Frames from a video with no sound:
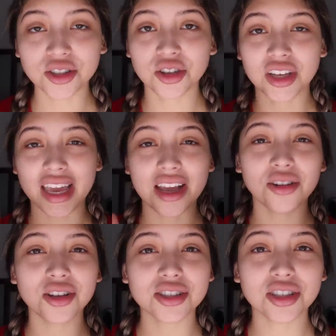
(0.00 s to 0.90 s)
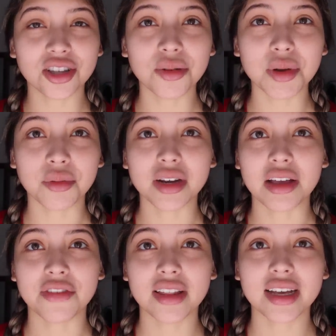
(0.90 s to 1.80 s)
Also, the angle looks a little bit weird.
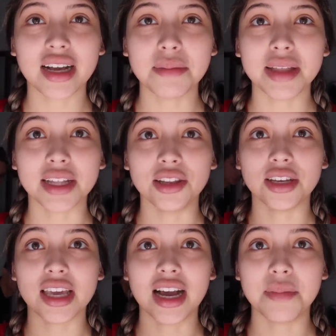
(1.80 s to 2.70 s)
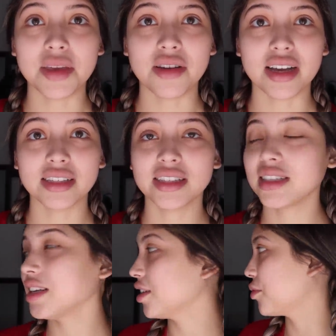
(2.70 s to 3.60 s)
I feel like I'm like looking up at you guys.
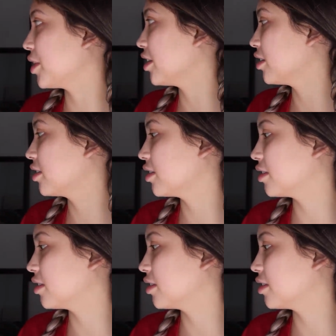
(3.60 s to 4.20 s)
Doesn't it look weird?